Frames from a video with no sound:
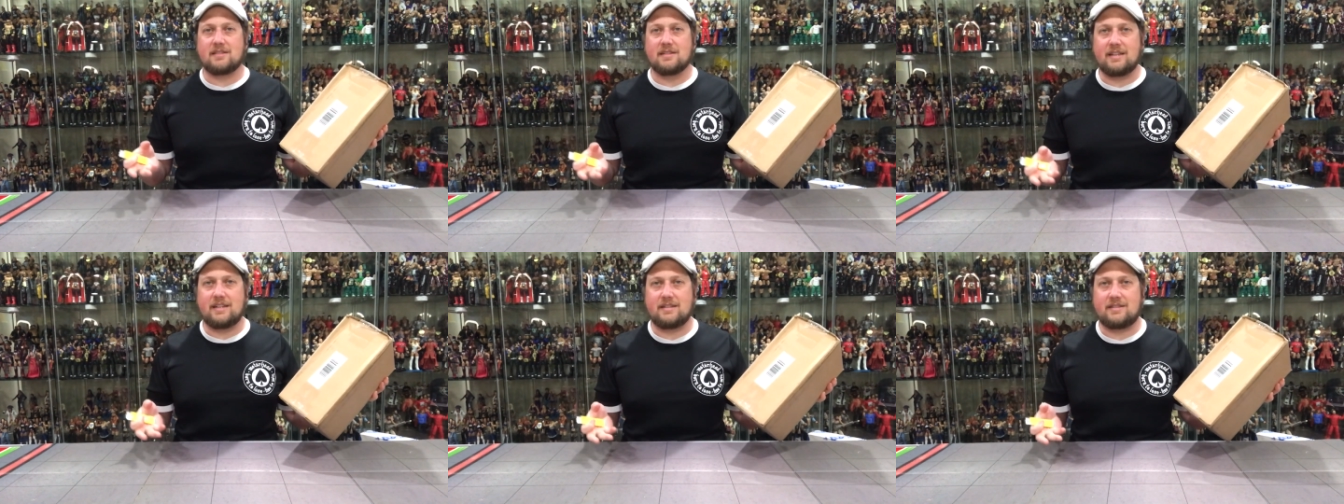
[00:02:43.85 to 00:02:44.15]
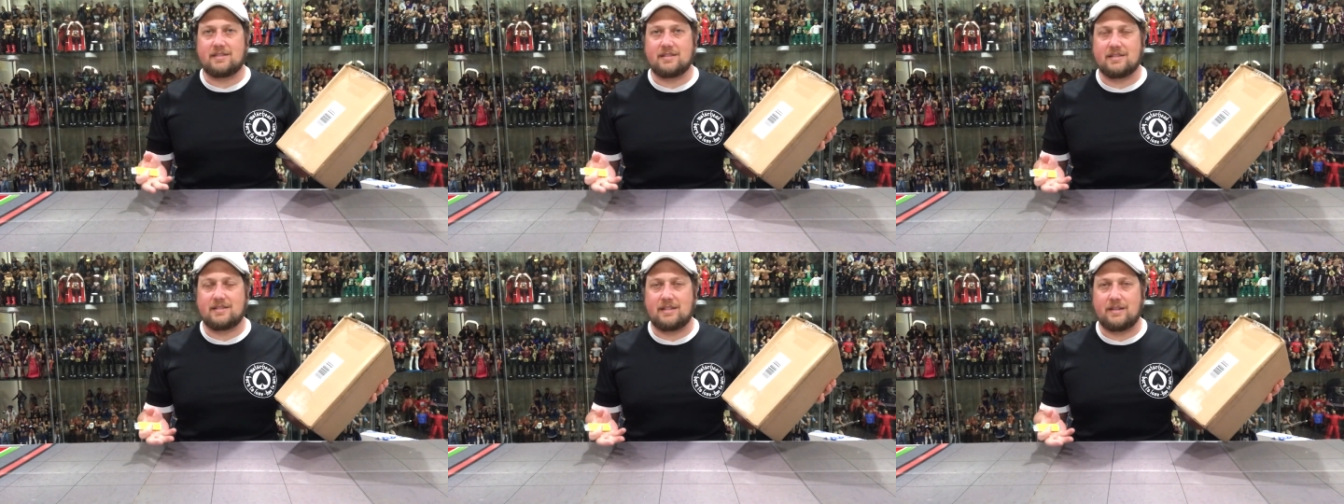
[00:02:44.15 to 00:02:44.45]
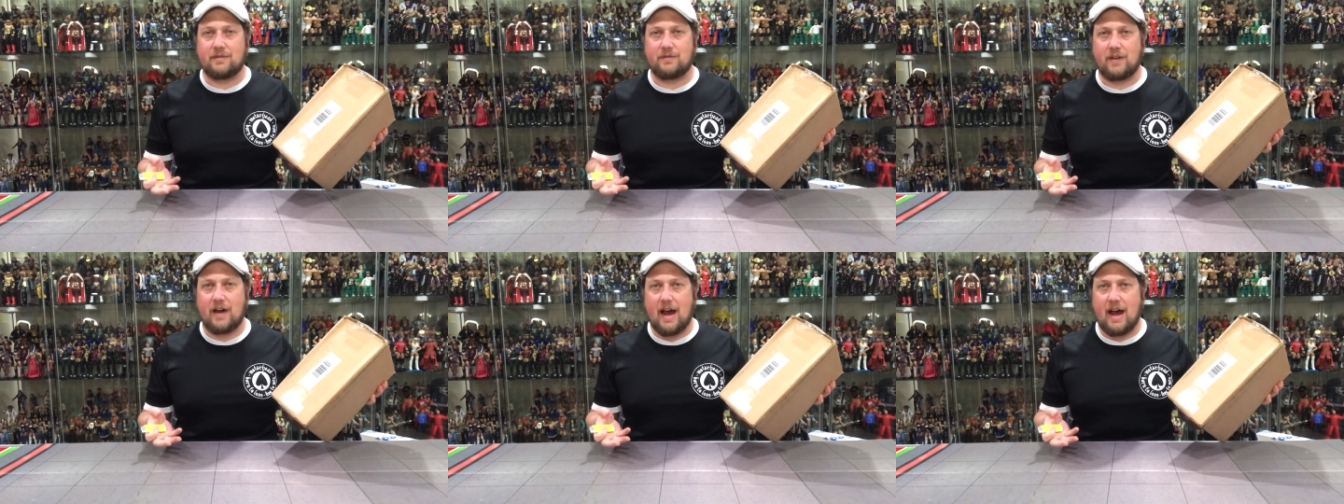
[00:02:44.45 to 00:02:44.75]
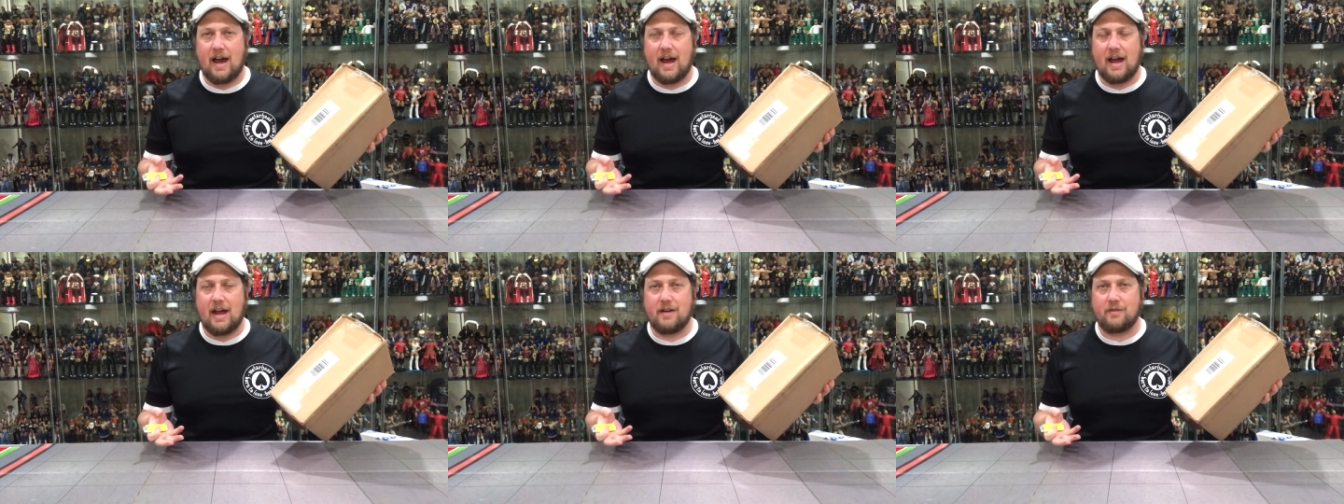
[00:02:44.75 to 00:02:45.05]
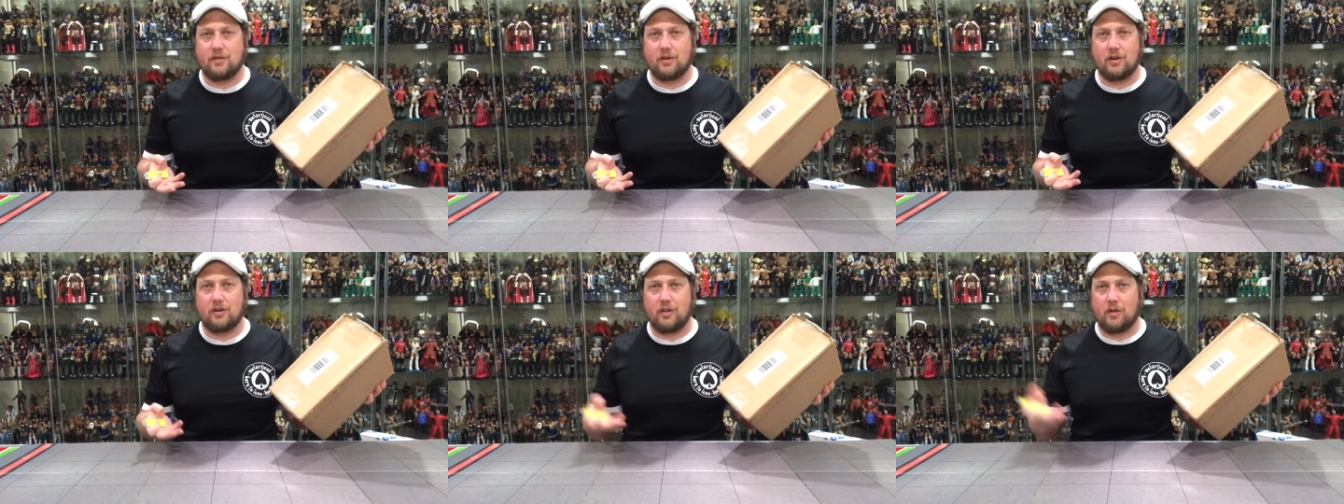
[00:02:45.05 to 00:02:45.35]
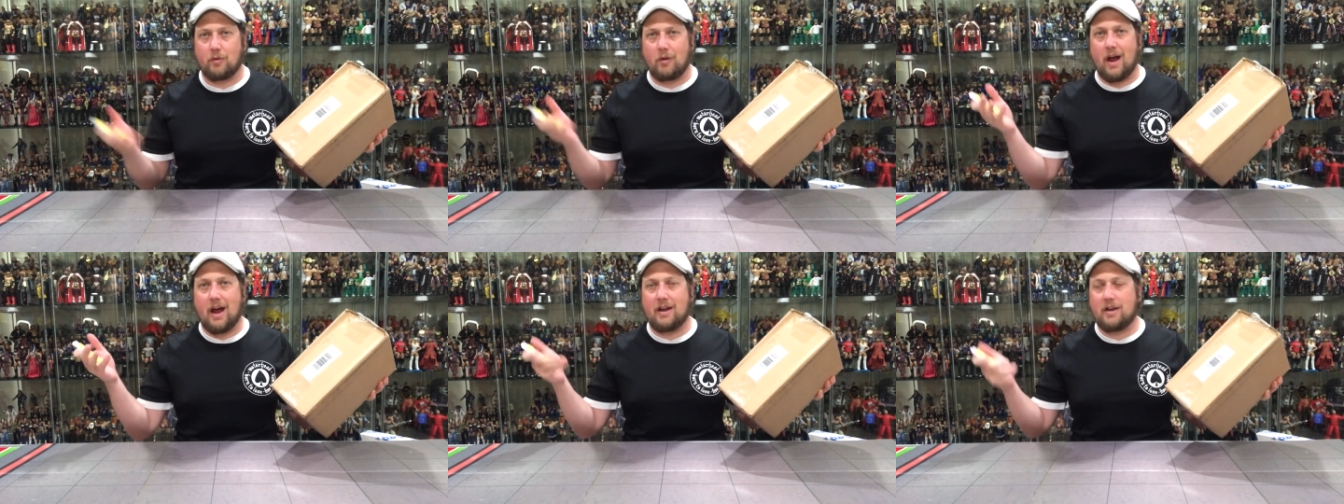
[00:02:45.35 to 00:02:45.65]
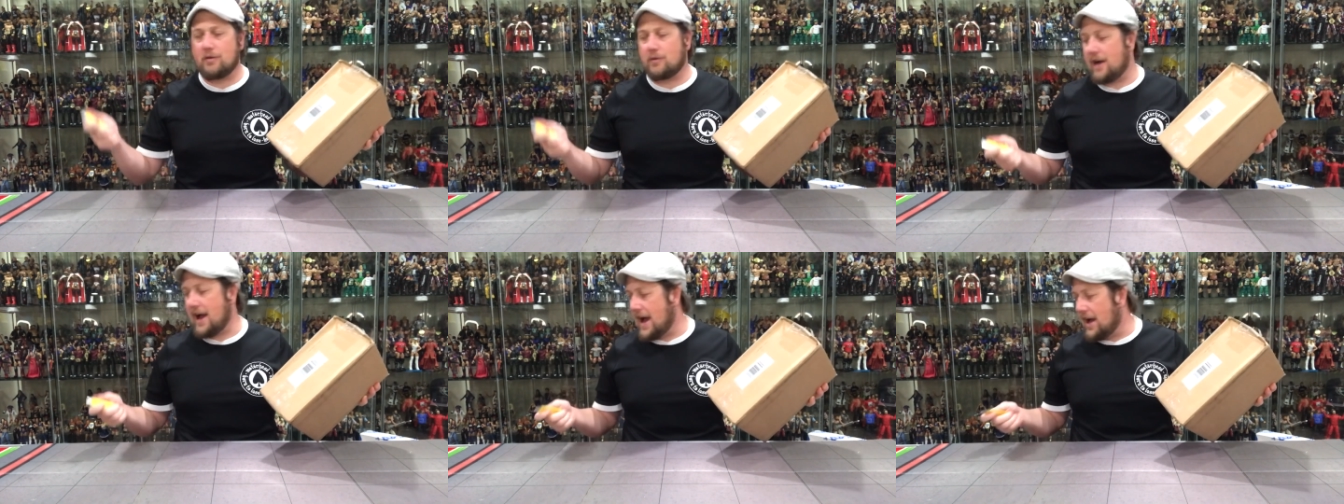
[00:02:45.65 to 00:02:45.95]
Elite 65 or the
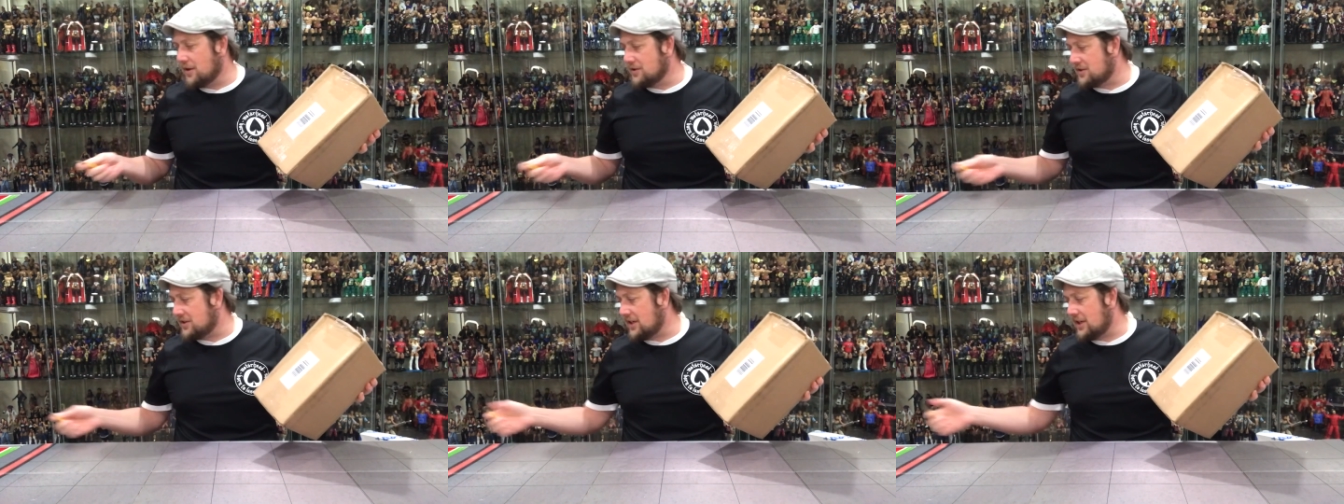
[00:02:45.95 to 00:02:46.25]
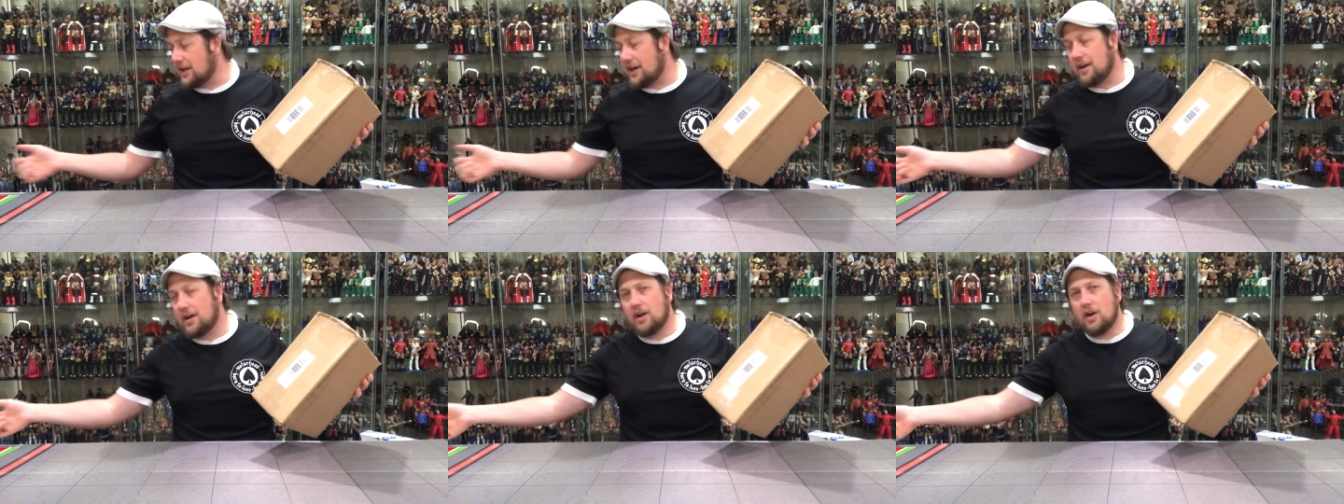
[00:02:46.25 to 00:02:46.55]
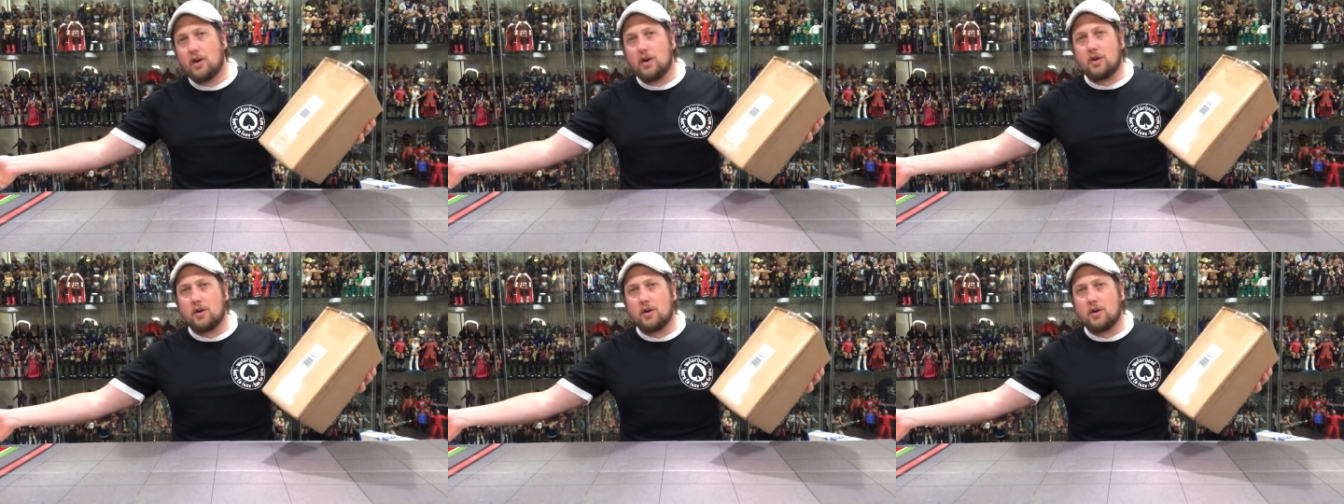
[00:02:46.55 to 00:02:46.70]
Ronda Rousey